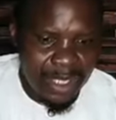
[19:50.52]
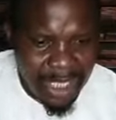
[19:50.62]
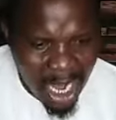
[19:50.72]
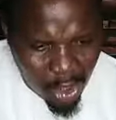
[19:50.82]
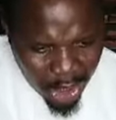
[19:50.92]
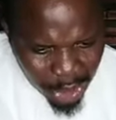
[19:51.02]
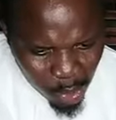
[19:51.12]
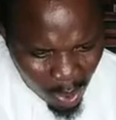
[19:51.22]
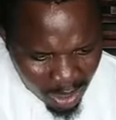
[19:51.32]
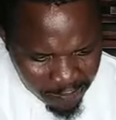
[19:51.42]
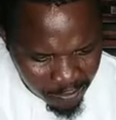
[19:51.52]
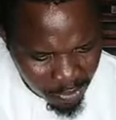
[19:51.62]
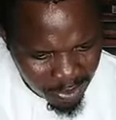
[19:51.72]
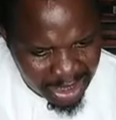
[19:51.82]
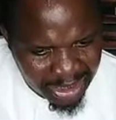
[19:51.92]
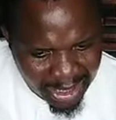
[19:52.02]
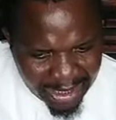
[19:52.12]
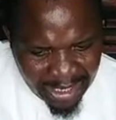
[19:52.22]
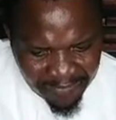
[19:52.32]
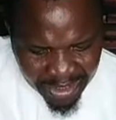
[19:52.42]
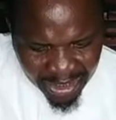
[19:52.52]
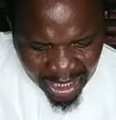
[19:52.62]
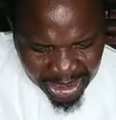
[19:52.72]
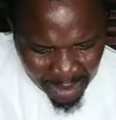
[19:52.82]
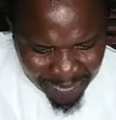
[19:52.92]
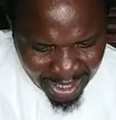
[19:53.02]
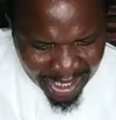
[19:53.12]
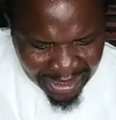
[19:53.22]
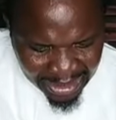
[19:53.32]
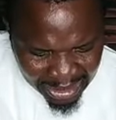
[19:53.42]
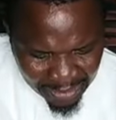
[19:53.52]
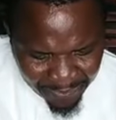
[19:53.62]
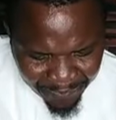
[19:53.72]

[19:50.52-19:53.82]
they are going to work for you let's read leviticus chapter 18